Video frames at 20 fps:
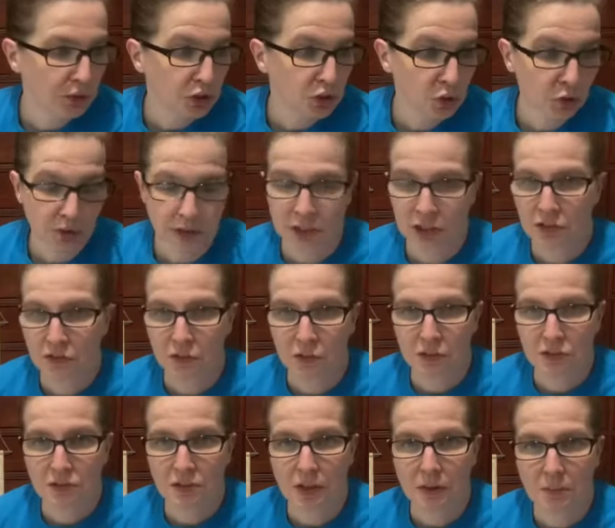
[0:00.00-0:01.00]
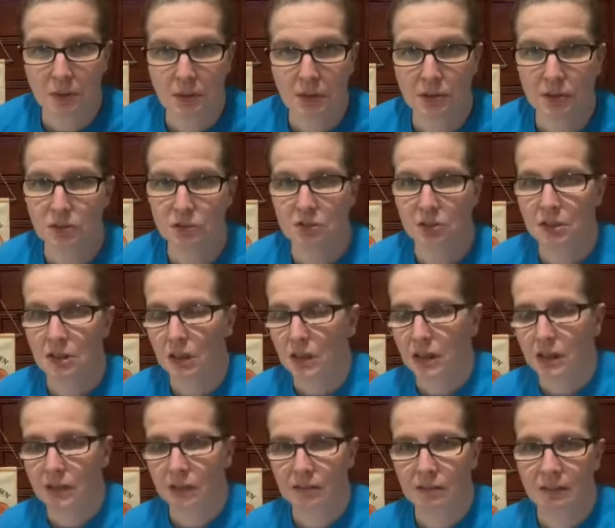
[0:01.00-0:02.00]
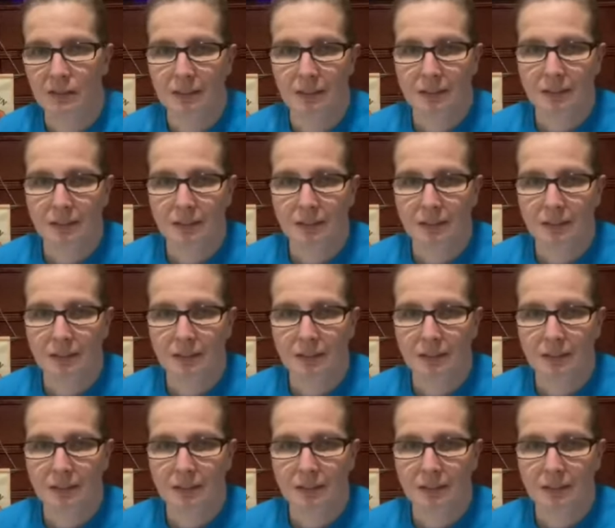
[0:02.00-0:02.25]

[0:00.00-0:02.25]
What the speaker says: the transfers that I'm going to use today.